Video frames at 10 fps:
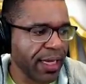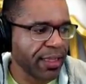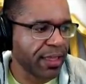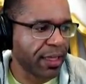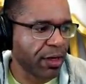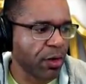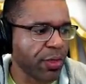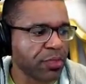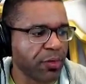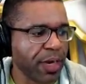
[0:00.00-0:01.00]
get anything.
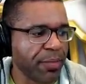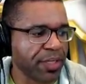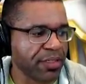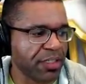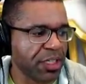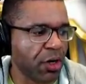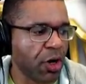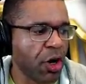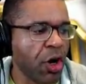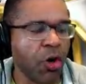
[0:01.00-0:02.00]
Oh, that's right, because of the she.
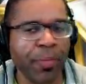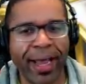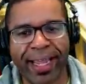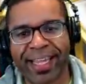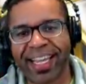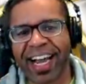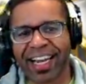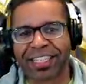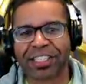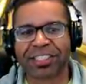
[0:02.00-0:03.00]
Oh my
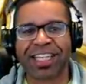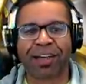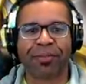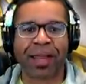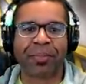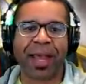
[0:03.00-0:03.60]
God, I just got